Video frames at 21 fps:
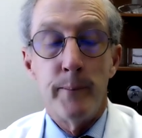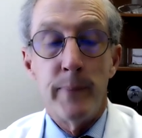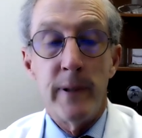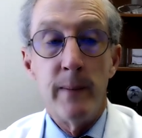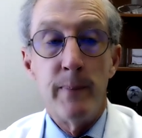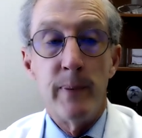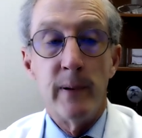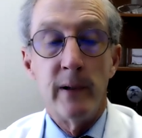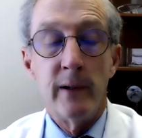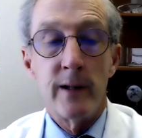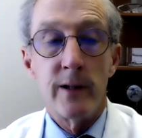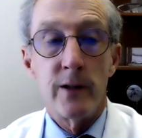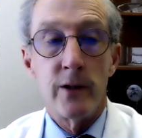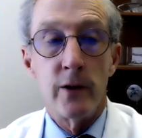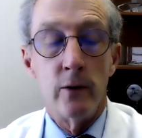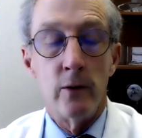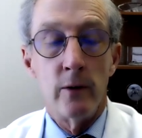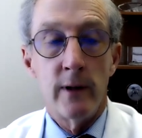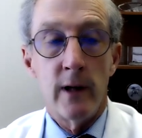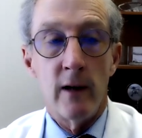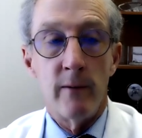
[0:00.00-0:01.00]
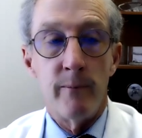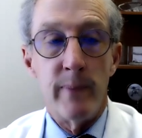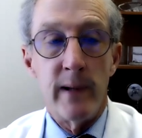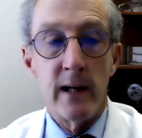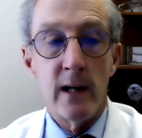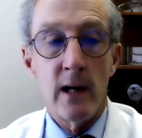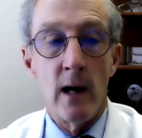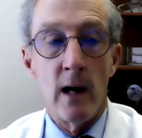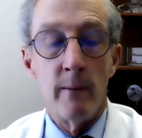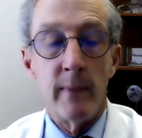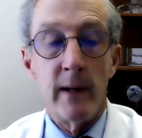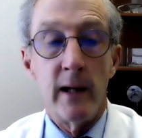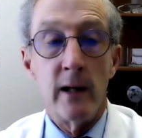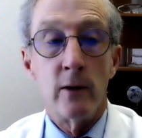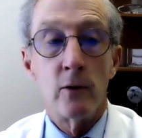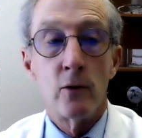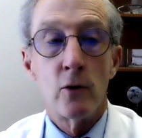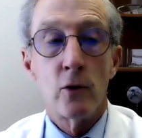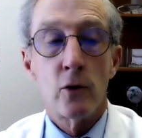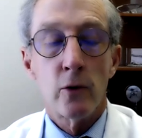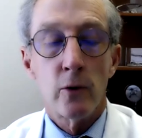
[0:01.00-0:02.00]
People at Duke have become
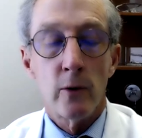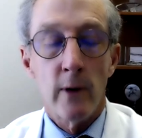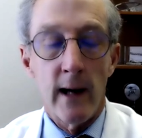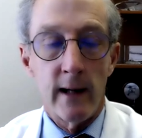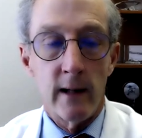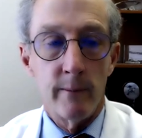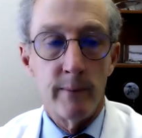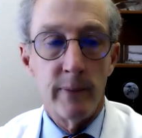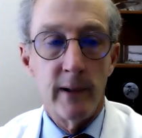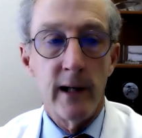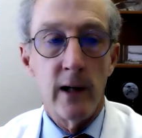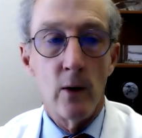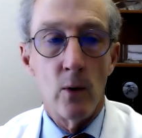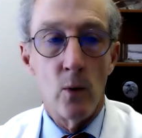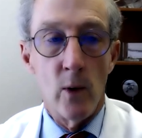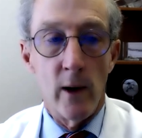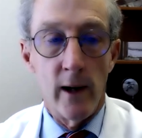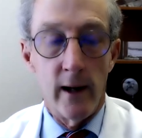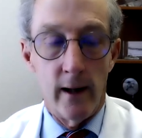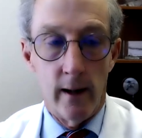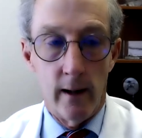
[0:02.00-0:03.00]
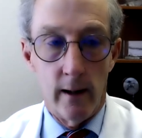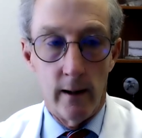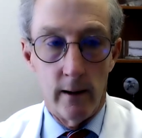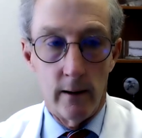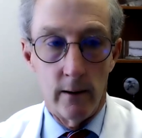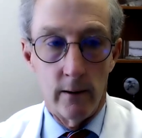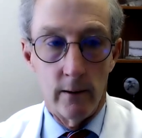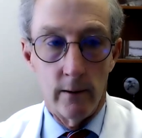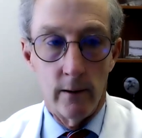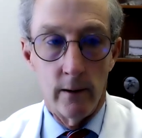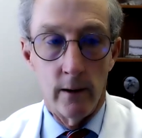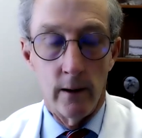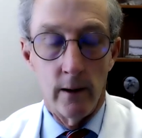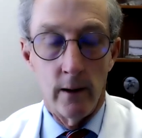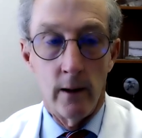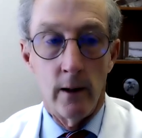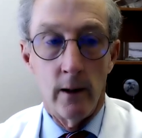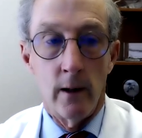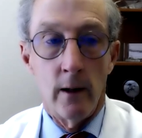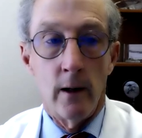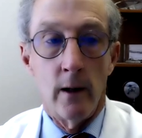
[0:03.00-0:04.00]
incredibly aware
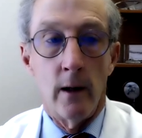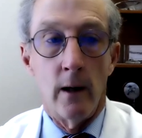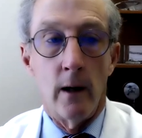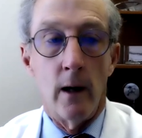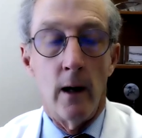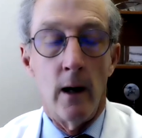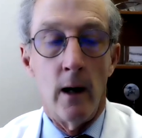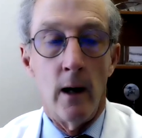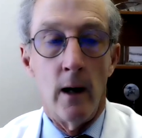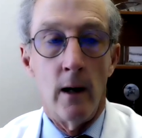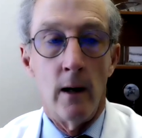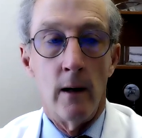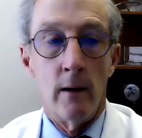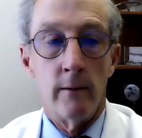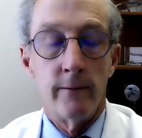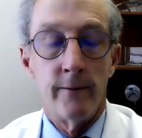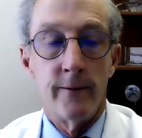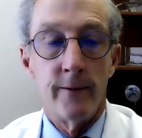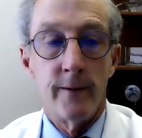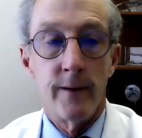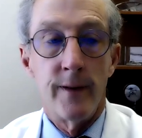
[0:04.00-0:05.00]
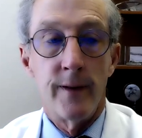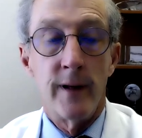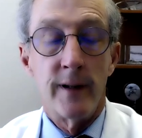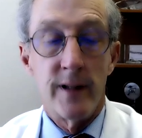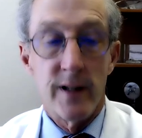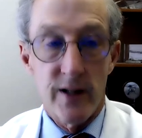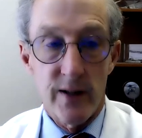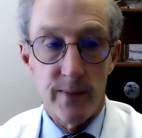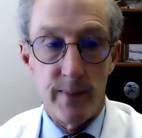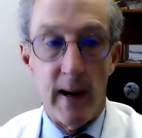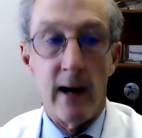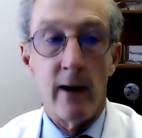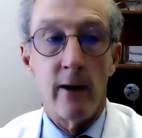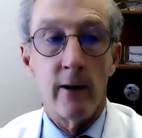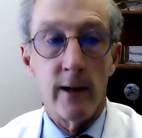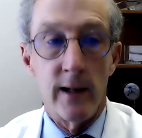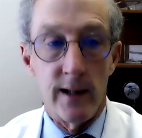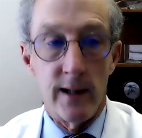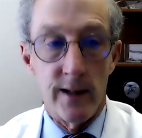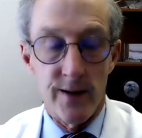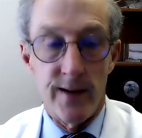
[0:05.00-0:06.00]
of the
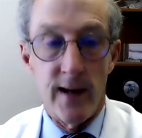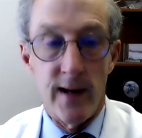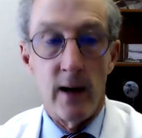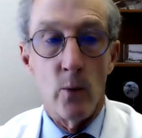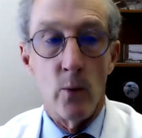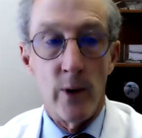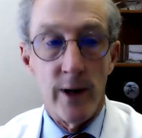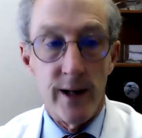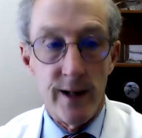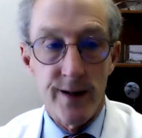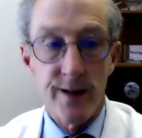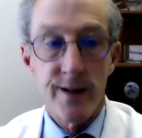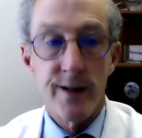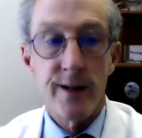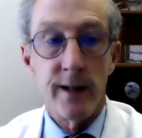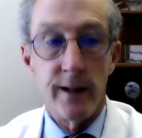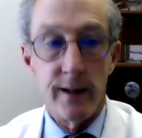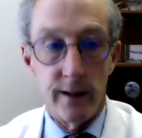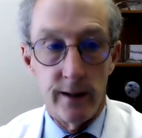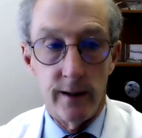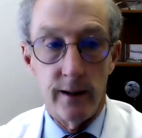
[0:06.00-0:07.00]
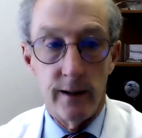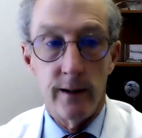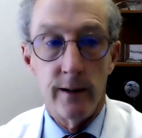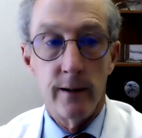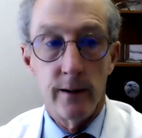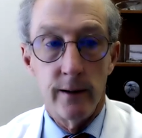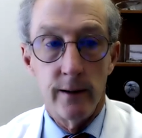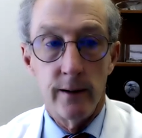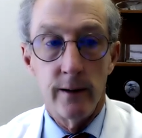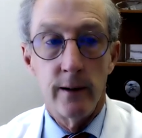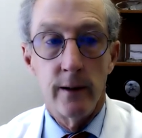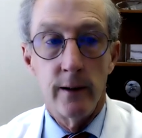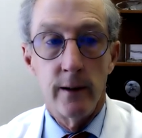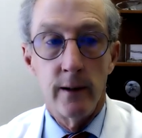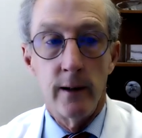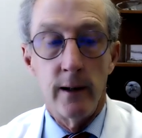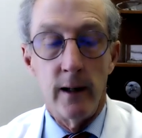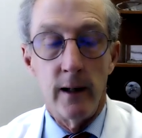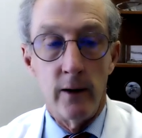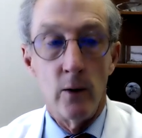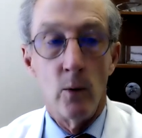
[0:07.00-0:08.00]
disparities that we see
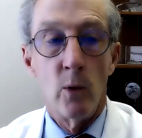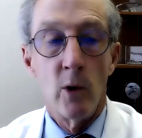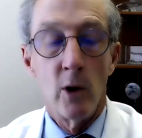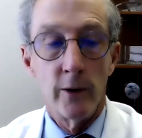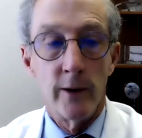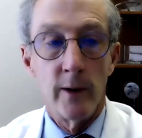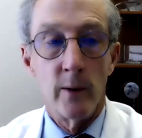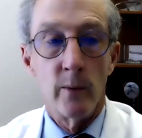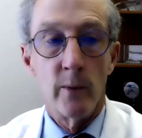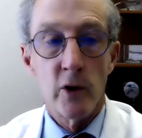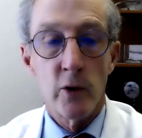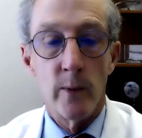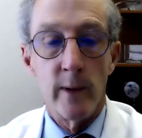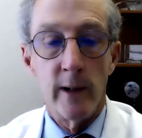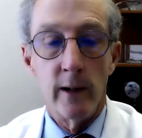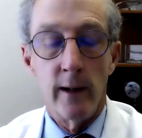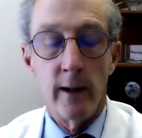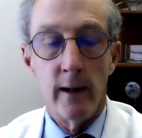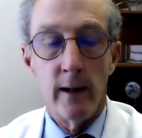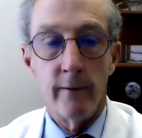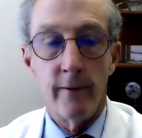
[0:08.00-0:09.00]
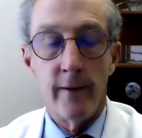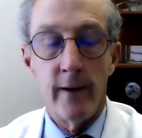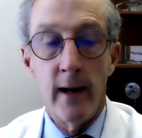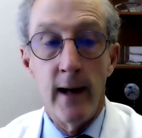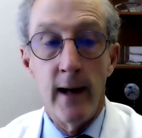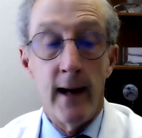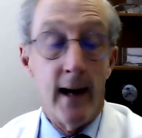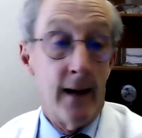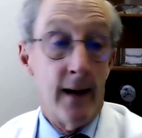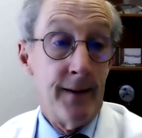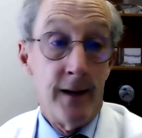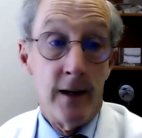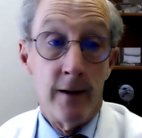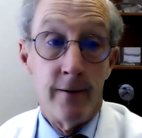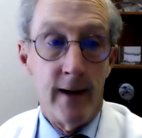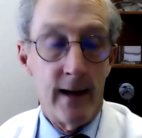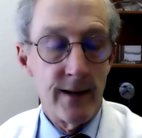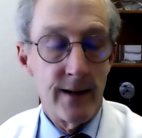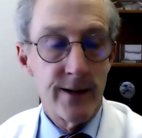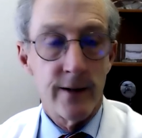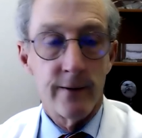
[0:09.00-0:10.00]
in the world in which we live. And the
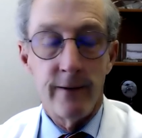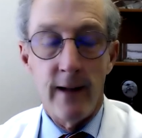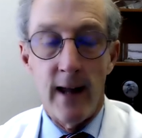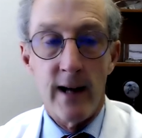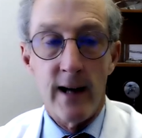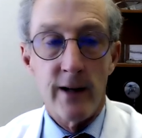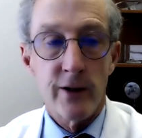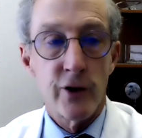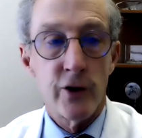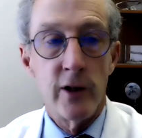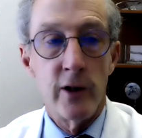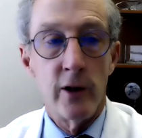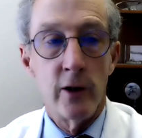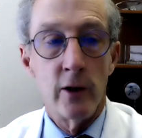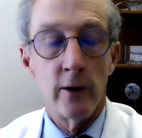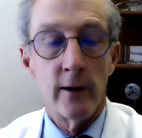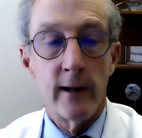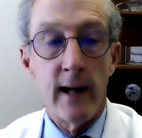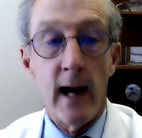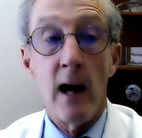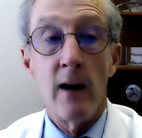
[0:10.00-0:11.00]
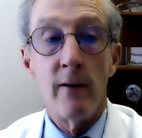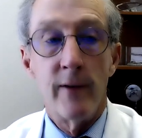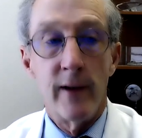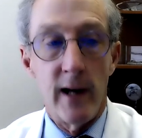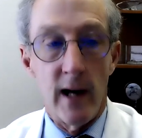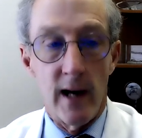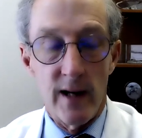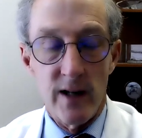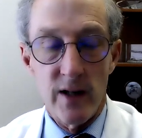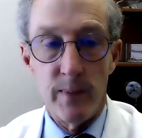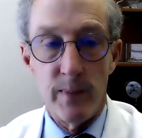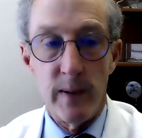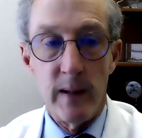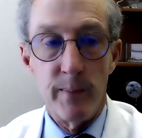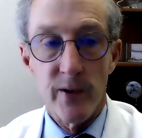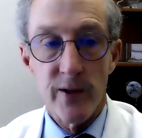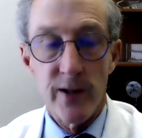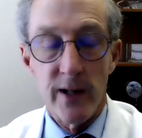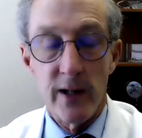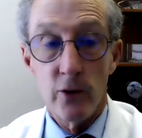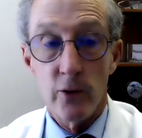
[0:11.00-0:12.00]
events of last year galvanized
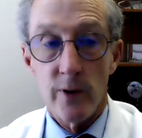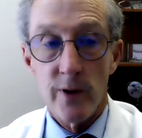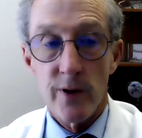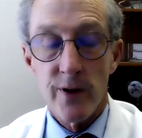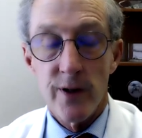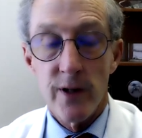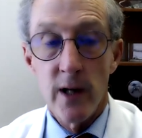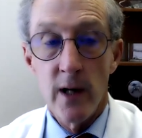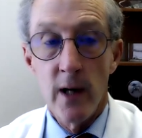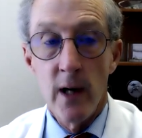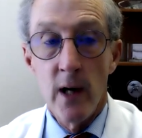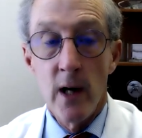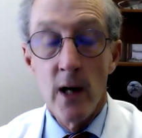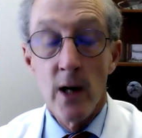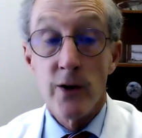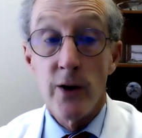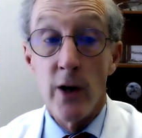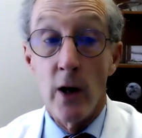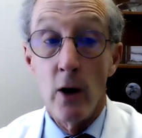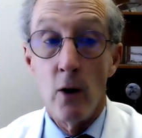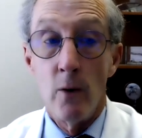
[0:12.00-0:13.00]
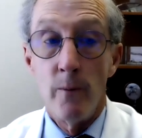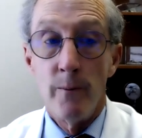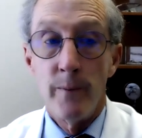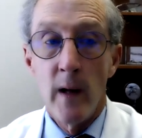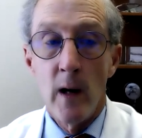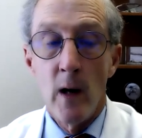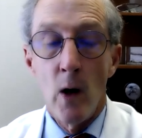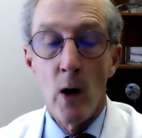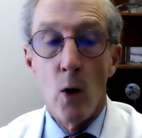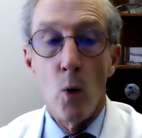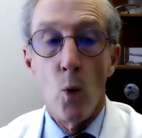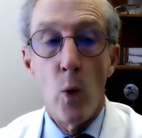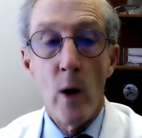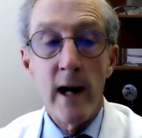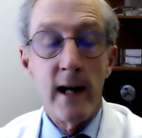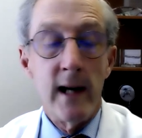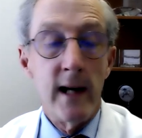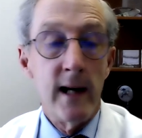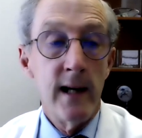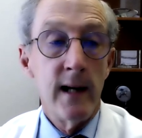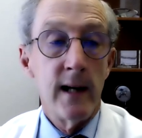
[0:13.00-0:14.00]
people's interest. So we
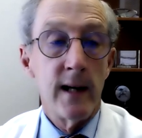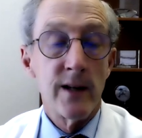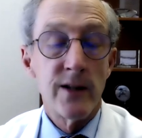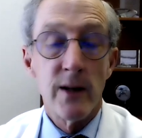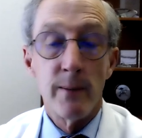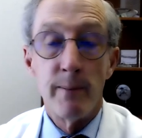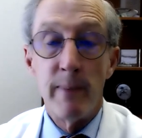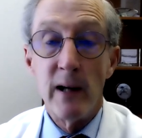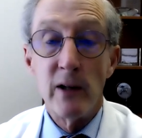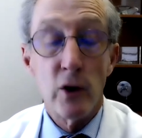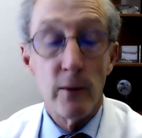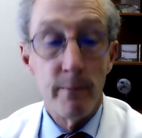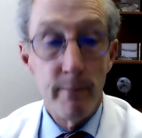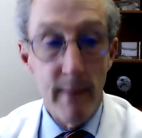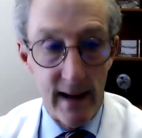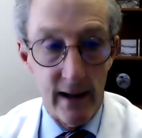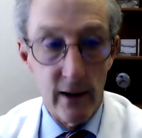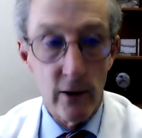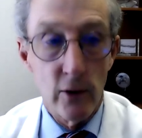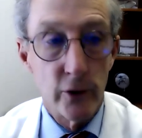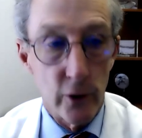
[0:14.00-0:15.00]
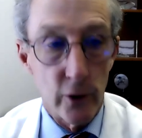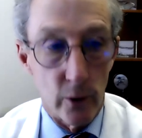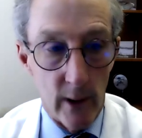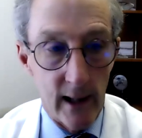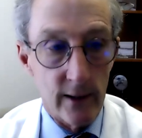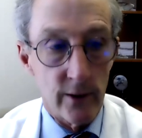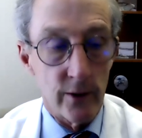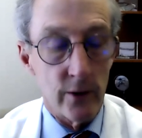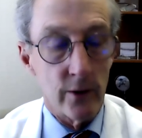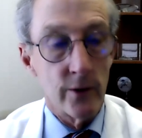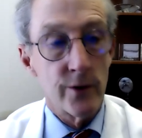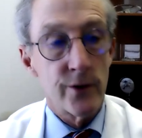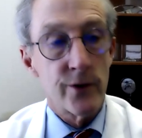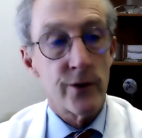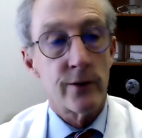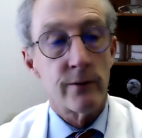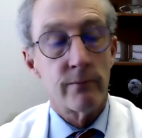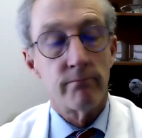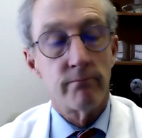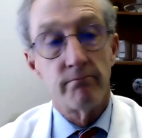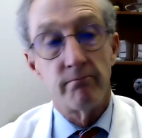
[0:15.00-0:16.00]
is a bunch of medical
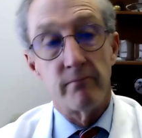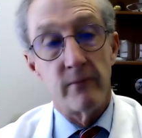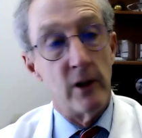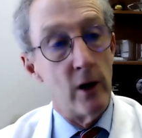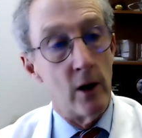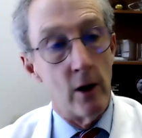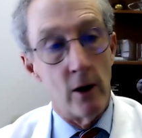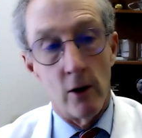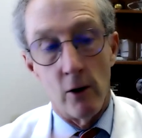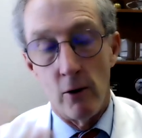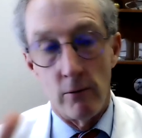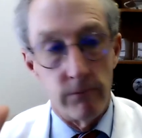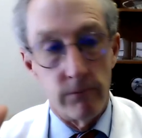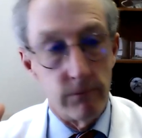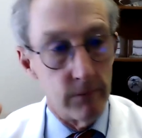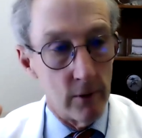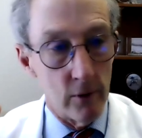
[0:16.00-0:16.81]
directors, you know,